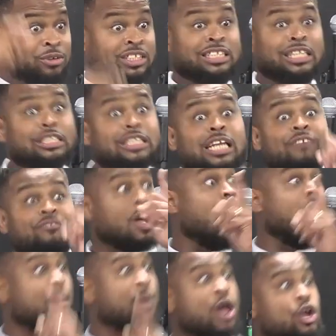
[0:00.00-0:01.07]
It says, lift
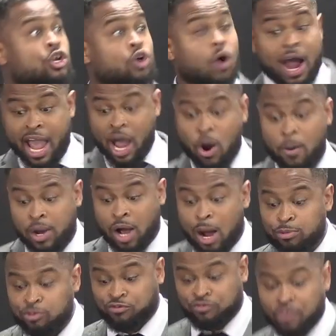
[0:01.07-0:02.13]
up. Your help
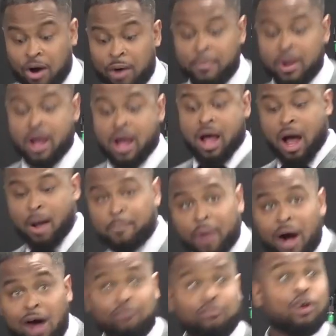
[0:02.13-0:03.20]
comes from
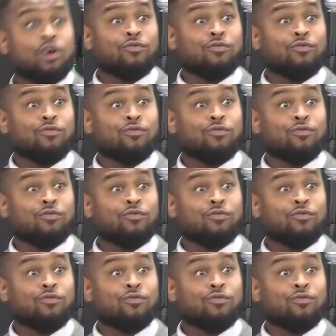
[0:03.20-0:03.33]
above.